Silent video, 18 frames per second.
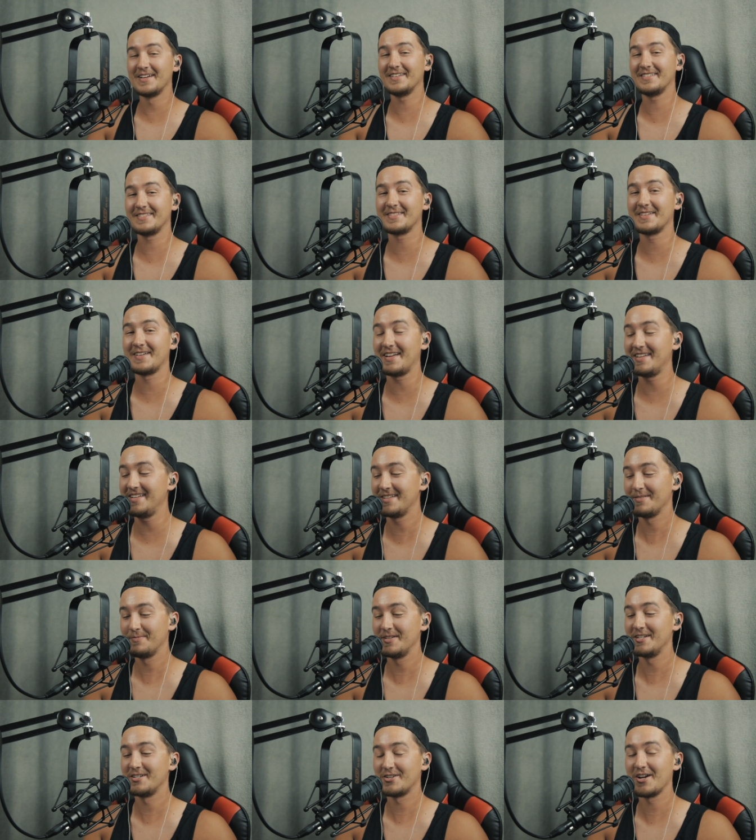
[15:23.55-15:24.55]
I need to
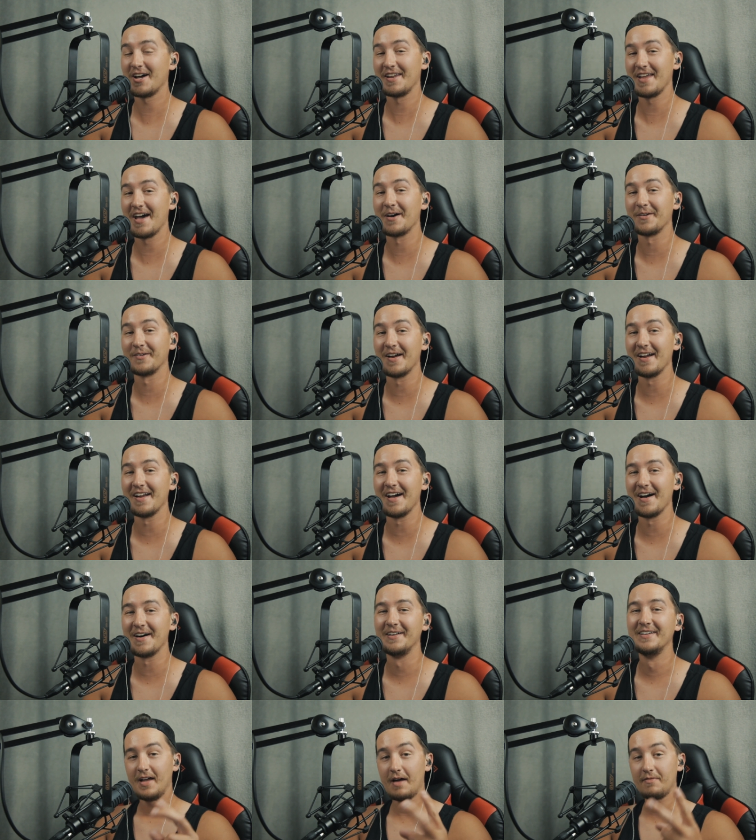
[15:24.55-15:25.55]
be shut down right
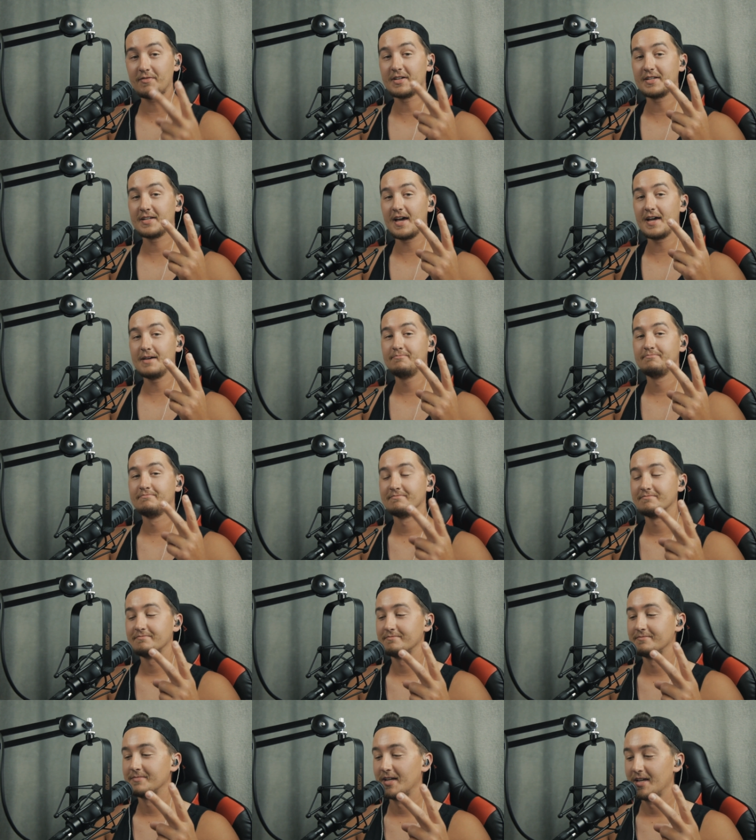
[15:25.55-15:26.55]
now. Have a good day.
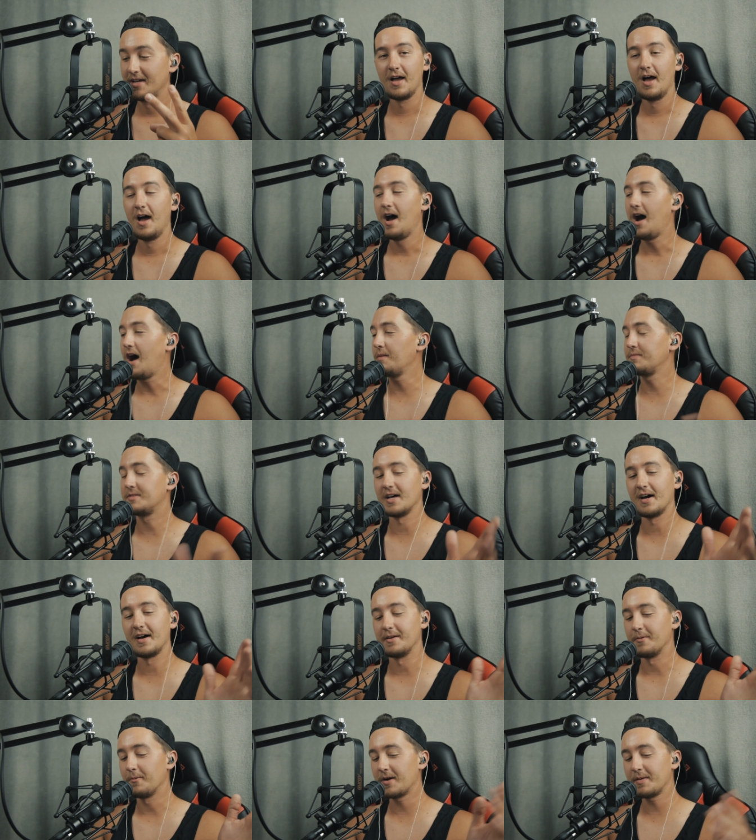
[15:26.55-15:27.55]
I'm
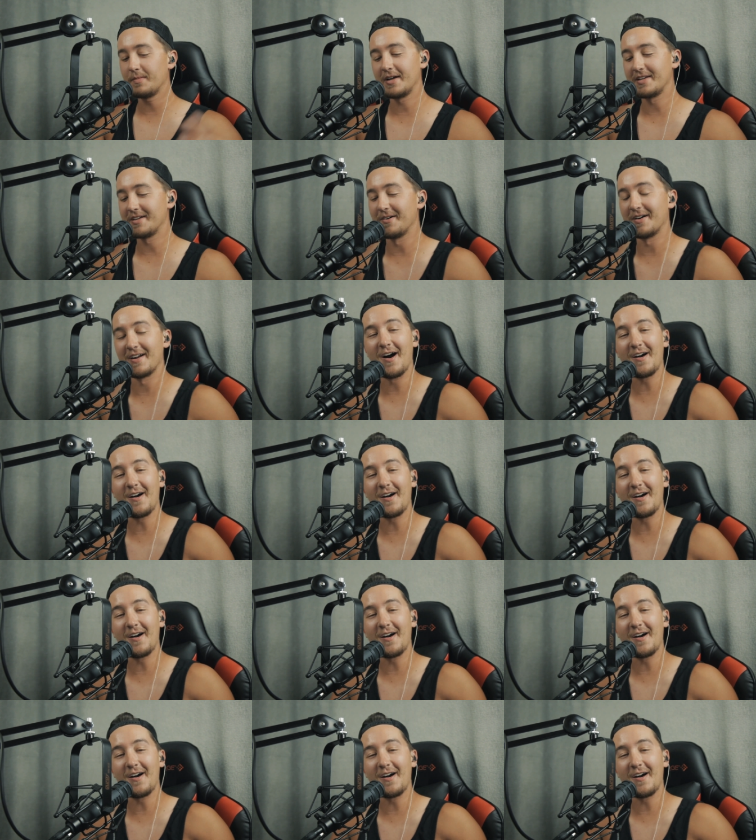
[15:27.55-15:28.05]
done. What am I doing?